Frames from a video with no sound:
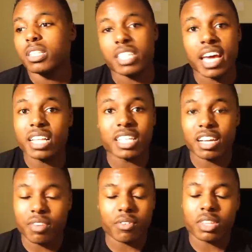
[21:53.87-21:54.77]
Dead's
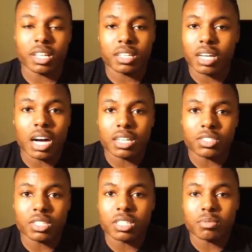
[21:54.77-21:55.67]
out of everything,
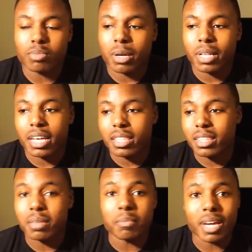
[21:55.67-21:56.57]
honestly, is probably
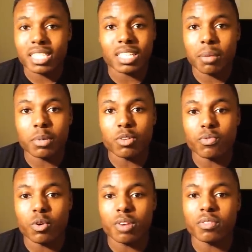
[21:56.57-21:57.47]
like the best that I'm built
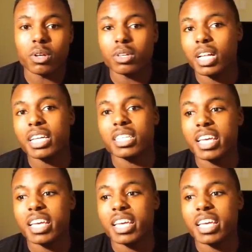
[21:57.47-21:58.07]
for, even though like,